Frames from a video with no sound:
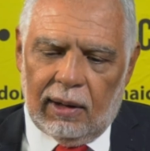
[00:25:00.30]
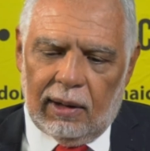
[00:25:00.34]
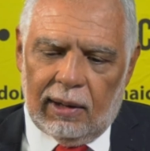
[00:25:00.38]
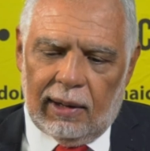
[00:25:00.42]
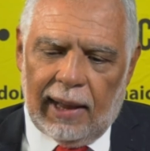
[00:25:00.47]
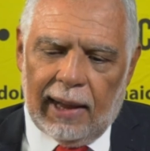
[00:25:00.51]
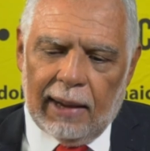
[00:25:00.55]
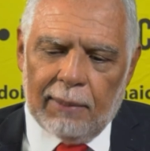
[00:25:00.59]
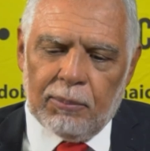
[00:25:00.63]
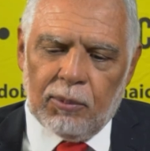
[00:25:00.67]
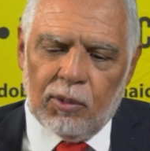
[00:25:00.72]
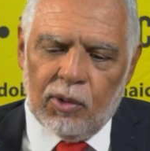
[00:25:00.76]

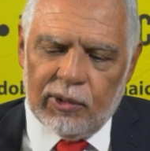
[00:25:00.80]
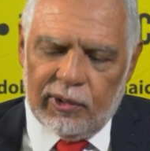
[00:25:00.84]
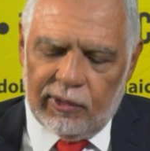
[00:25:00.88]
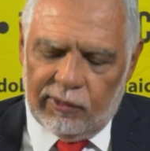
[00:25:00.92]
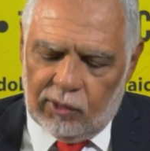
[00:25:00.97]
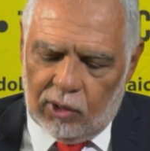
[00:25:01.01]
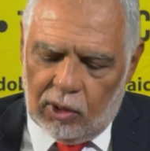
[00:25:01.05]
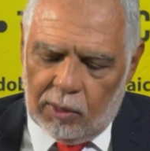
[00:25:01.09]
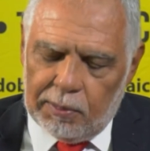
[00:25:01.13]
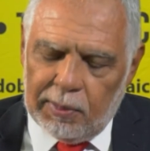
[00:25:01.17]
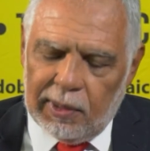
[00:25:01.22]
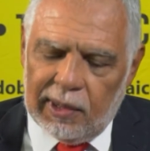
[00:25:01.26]
like most of
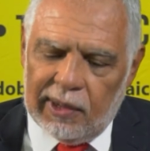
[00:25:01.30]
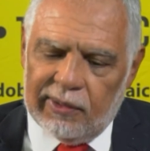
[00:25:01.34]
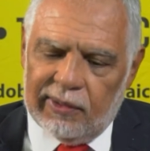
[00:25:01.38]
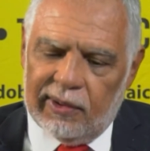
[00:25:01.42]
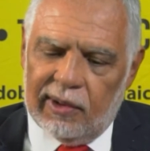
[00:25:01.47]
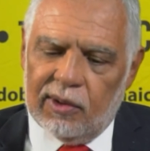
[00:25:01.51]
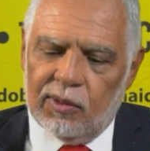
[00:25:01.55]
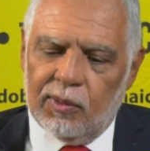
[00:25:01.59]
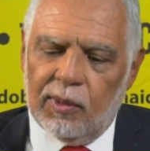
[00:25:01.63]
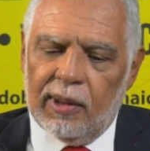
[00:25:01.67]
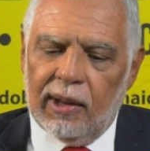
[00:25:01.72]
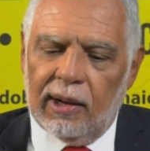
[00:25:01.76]
our
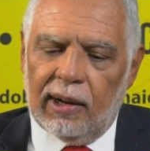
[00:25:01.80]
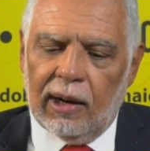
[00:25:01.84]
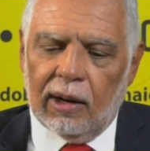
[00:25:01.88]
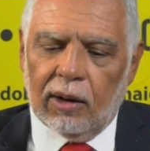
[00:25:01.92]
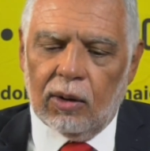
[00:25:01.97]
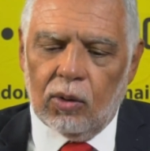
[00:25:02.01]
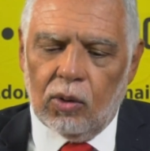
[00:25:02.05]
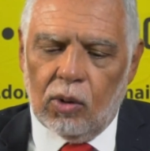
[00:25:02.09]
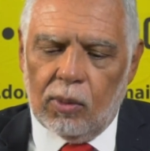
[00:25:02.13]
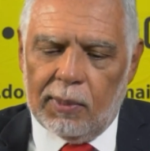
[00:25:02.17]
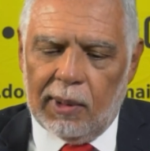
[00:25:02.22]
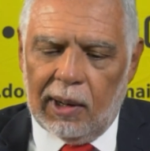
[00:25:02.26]
business, within a
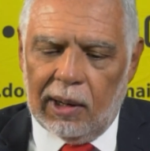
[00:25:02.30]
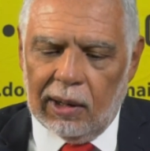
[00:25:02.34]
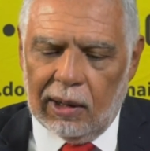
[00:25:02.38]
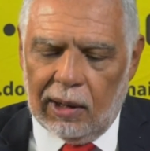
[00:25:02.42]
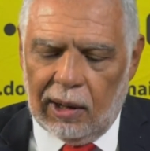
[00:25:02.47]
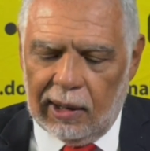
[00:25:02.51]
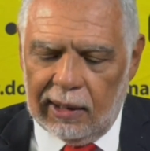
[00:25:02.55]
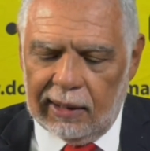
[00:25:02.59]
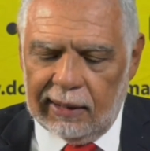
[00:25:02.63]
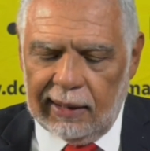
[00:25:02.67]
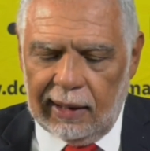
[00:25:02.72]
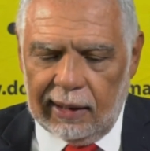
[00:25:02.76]
global
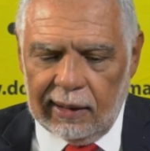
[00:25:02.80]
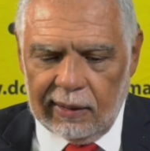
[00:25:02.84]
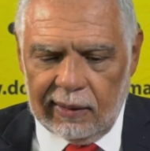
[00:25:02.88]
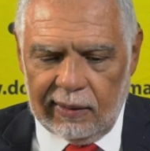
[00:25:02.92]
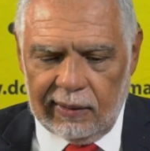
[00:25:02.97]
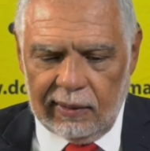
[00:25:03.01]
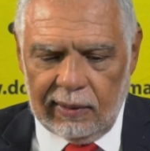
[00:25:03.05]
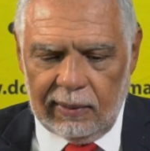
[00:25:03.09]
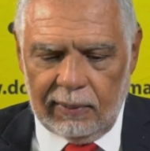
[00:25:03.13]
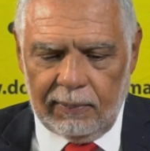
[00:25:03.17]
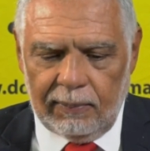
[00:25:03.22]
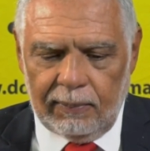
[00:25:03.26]

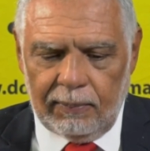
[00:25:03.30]
context.